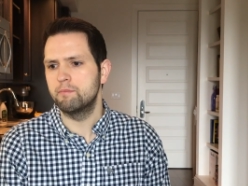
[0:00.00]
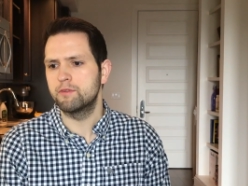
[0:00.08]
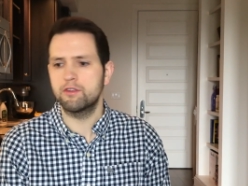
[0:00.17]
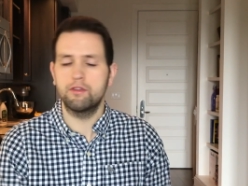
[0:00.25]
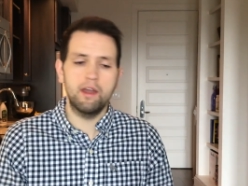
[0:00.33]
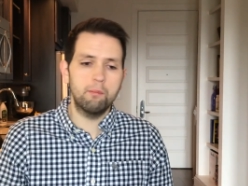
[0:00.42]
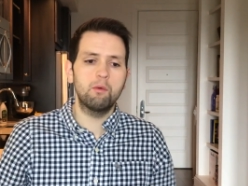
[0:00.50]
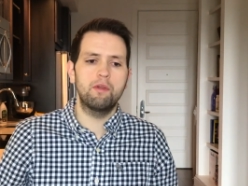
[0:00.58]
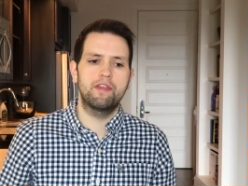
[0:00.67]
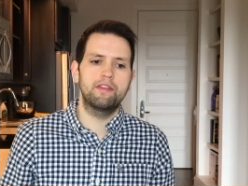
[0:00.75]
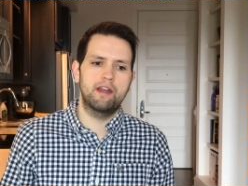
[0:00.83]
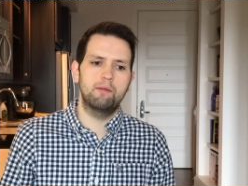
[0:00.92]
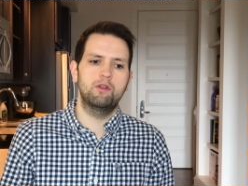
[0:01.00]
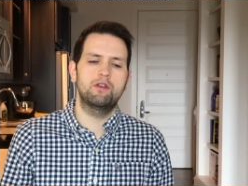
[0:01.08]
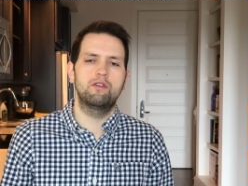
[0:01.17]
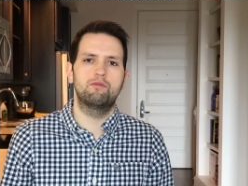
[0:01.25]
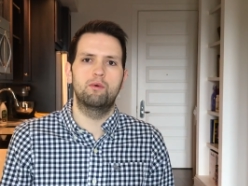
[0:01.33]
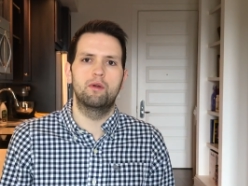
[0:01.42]
So the number one thing that I'm
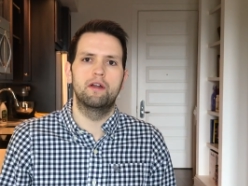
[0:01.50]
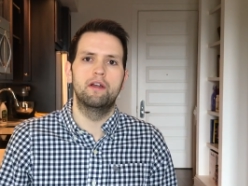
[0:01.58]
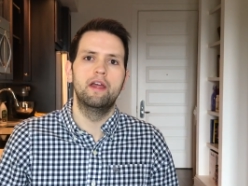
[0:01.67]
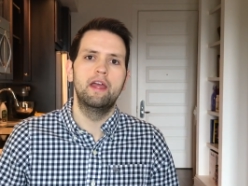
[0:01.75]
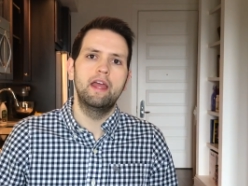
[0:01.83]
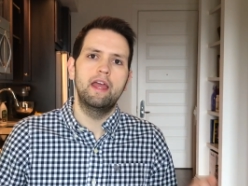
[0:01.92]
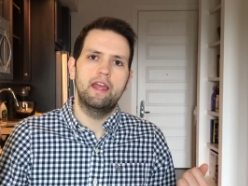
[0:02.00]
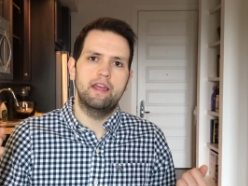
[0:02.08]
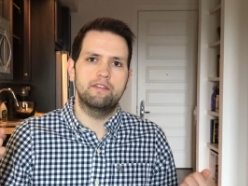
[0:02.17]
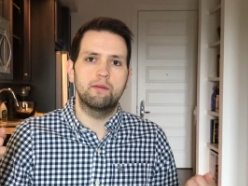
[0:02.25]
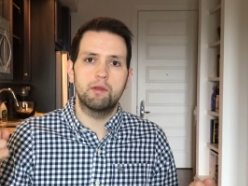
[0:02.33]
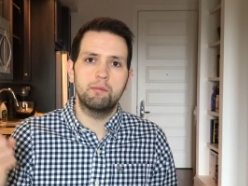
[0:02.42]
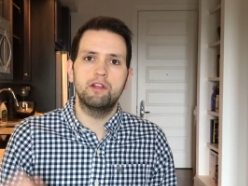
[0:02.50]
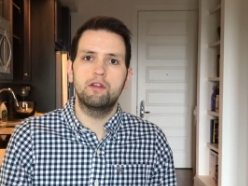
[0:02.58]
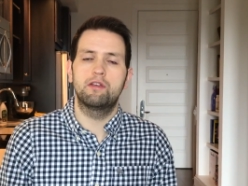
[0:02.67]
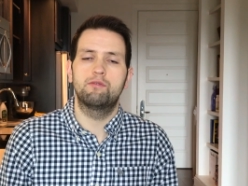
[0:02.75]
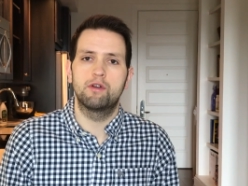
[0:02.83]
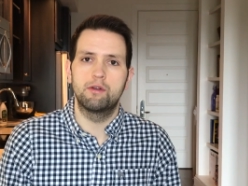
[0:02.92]
looking for is I'm going to be
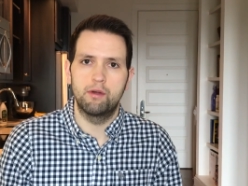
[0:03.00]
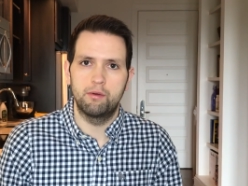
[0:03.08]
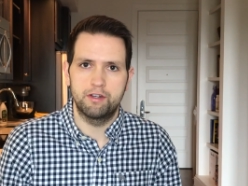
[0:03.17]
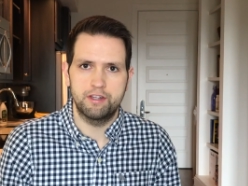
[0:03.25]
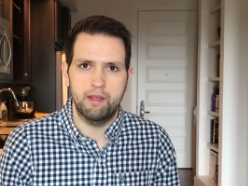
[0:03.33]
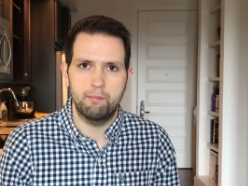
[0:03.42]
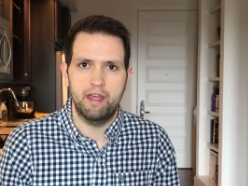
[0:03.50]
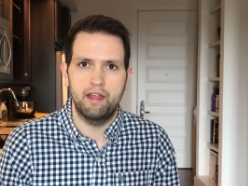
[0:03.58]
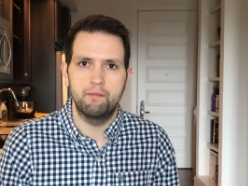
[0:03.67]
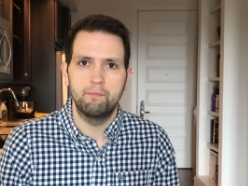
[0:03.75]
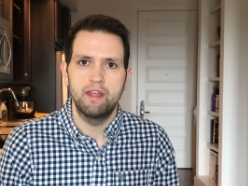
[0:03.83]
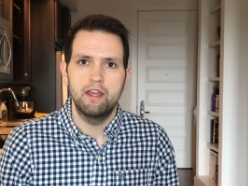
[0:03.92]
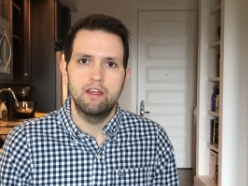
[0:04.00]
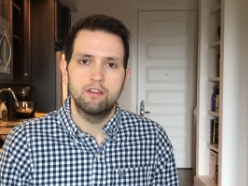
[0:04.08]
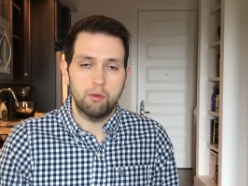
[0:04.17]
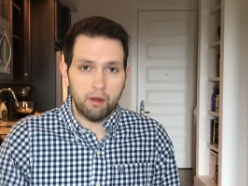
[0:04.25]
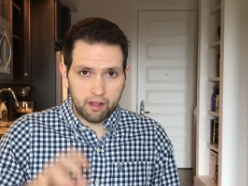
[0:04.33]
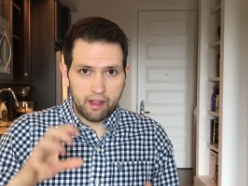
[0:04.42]
looking for grower champagne.
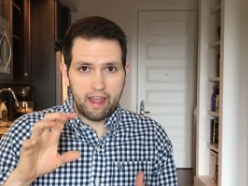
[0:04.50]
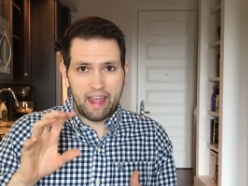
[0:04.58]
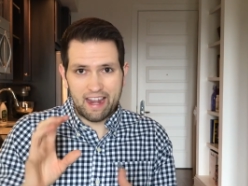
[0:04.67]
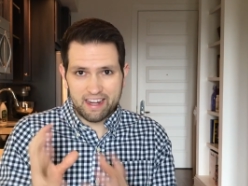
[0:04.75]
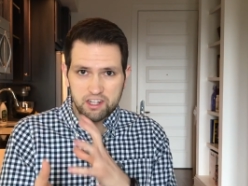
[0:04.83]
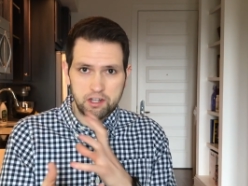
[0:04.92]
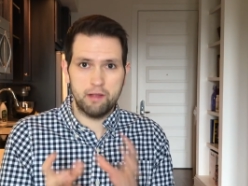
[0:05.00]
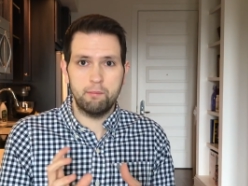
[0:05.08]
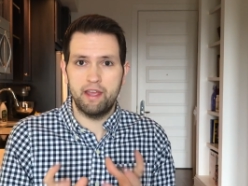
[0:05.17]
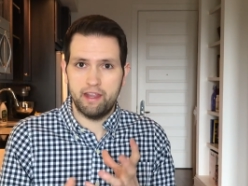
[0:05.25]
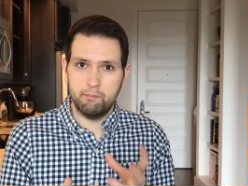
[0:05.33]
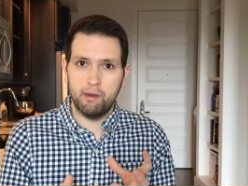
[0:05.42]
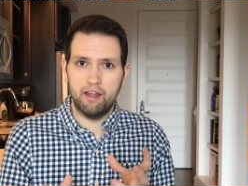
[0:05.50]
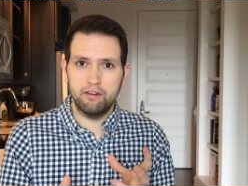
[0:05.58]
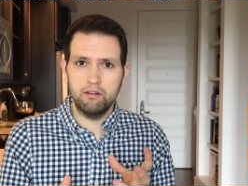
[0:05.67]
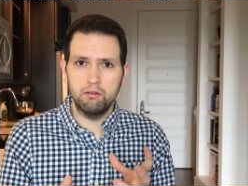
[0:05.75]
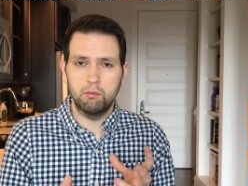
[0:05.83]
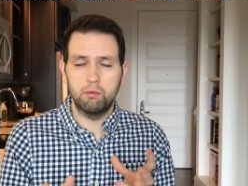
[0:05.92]
So on any champagne
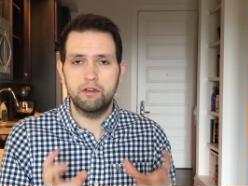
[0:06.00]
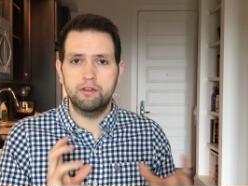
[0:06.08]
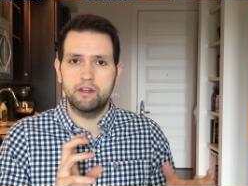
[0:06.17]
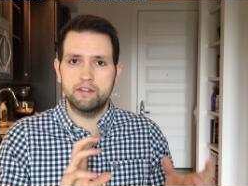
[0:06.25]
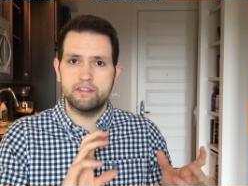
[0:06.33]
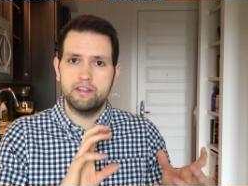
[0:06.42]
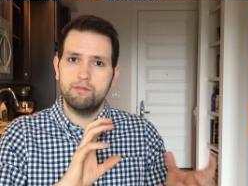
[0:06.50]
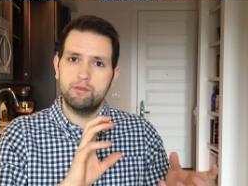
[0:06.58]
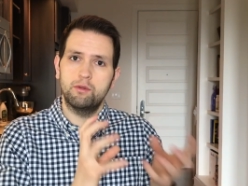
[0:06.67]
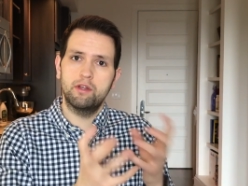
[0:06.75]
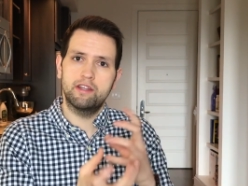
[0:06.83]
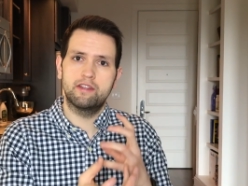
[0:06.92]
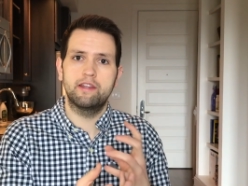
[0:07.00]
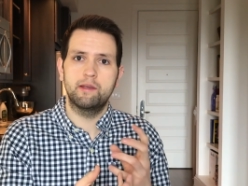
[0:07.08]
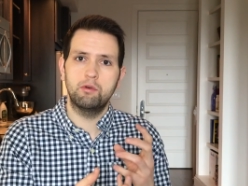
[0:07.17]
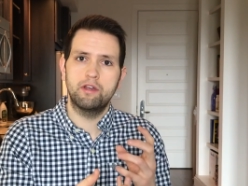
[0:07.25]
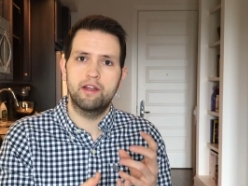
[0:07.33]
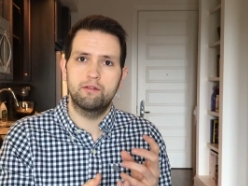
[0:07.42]
bottle, what you're going to see if you look at the
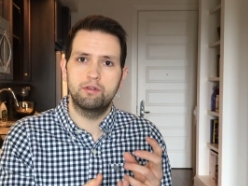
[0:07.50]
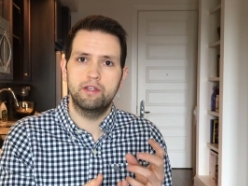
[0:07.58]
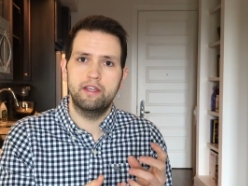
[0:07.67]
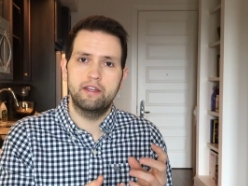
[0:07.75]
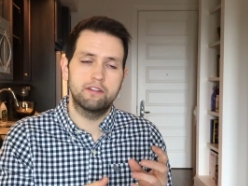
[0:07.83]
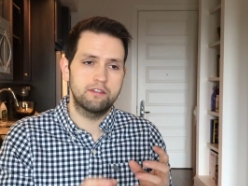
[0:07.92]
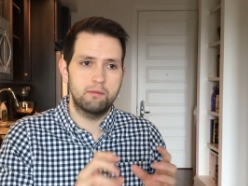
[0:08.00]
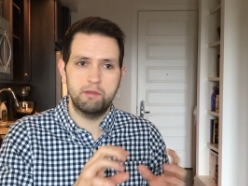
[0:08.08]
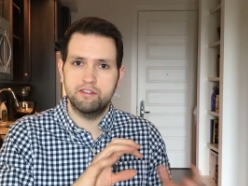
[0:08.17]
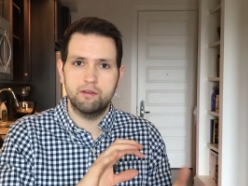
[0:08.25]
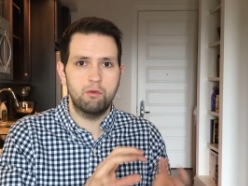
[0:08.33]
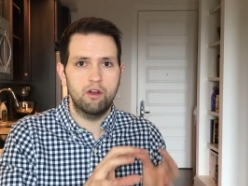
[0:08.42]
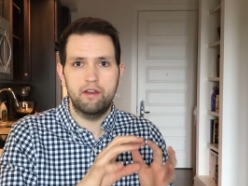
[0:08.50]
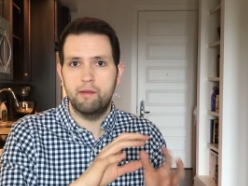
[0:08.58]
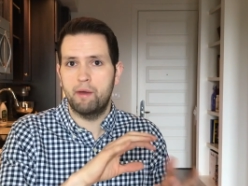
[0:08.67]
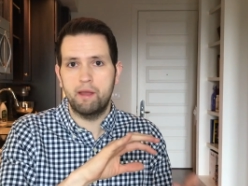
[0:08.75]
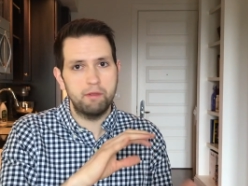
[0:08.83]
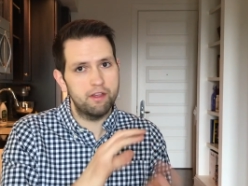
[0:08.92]
label carefully, and it's going to be somewhere, it
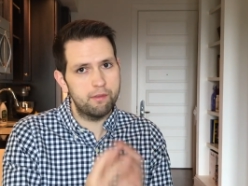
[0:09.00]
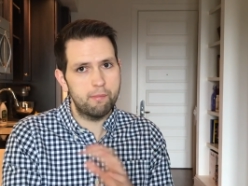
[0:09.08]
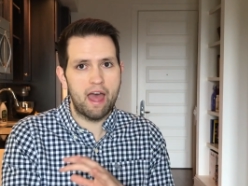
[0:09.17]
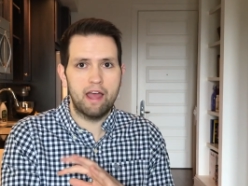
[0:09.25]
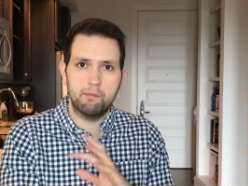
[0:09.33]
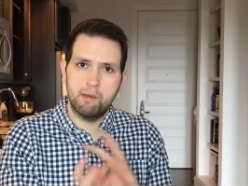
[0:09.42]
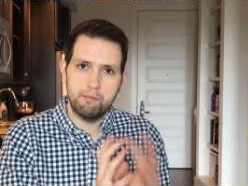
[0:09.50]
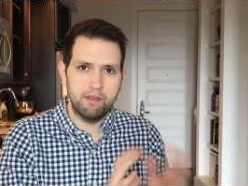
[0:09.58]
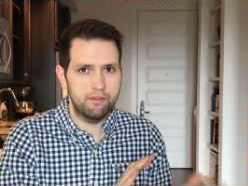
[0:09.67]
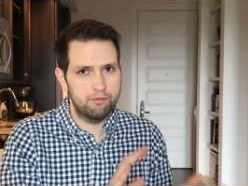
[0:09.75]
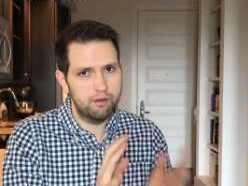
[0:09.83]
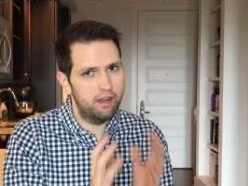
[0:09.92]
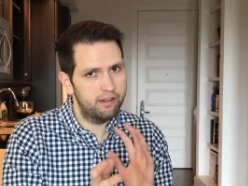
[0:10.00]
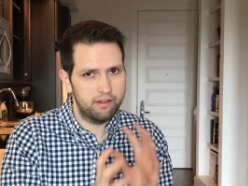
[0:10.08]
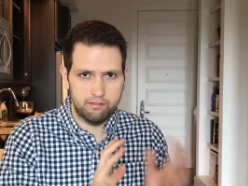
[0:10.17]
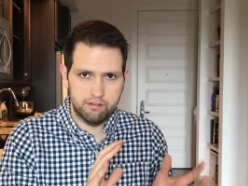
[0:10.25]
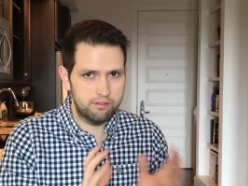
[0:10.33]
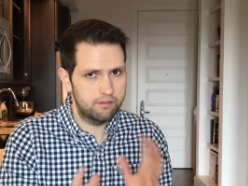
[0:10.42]
might be on the back, it might be on the front, it
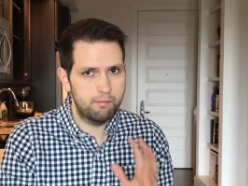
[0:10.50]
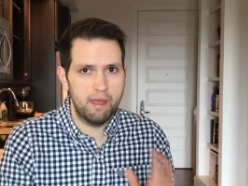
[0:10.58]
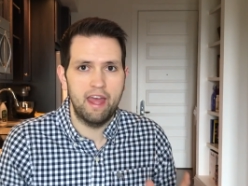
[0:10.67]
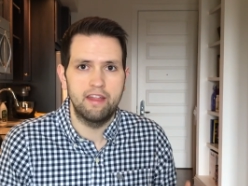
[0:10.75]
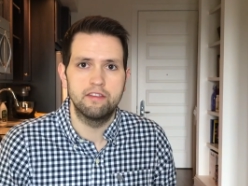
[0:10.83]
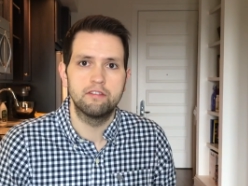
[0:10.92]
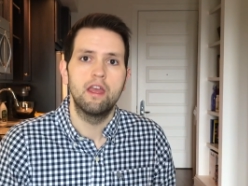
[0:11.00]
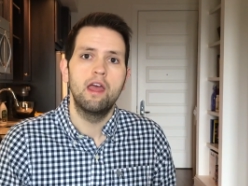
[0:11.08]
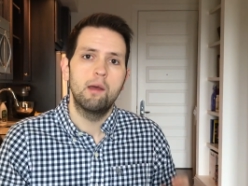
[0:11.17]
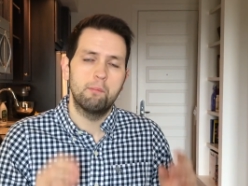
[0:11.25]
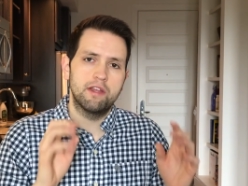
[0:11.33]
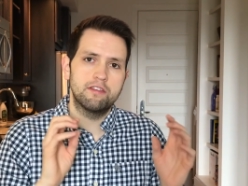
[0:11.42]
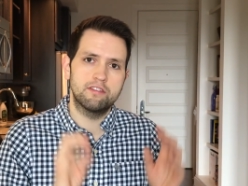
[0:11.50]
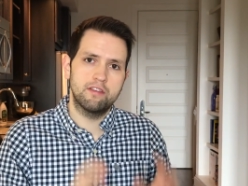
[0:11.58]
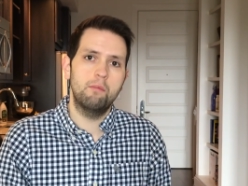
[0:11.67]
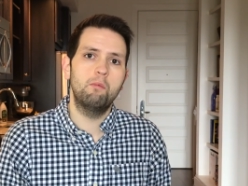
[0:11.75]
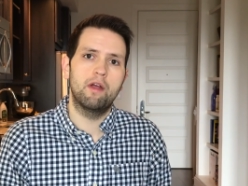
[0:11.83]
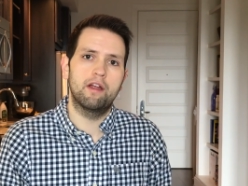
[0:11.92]
just depends, but
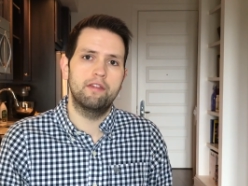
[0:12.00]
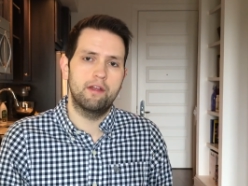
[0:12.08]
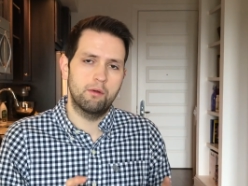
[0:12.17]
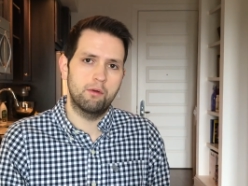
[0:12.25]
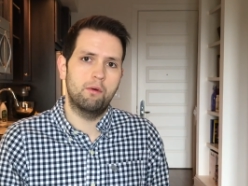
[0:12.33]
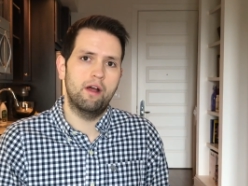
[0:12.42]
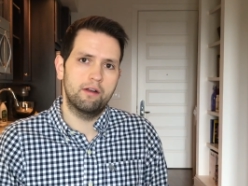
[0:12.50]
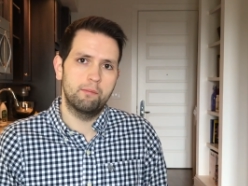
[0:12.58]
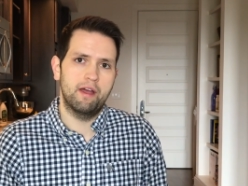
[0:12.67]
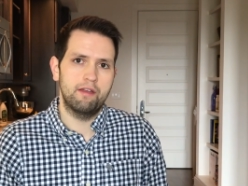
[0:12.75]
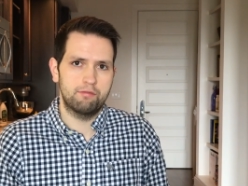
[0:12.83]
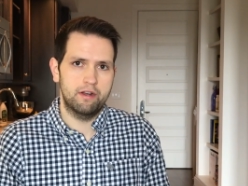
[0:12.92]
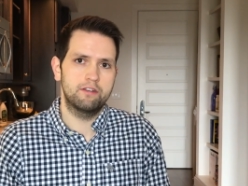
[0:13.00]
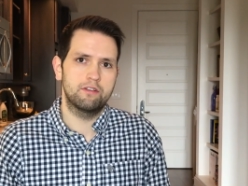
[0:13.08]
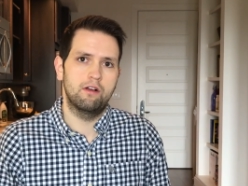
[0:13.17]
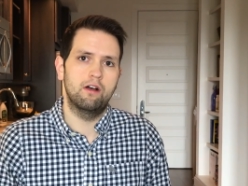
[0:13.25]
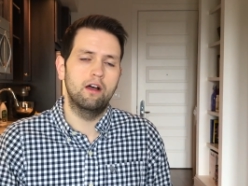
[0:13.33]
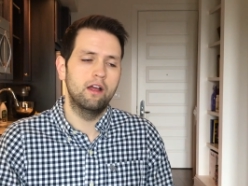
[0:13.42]
somewhere they're required by French
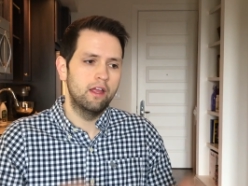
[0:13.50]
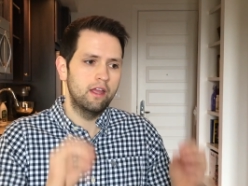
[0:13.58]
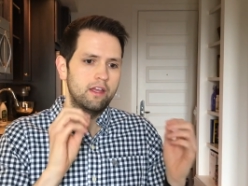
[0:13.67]
law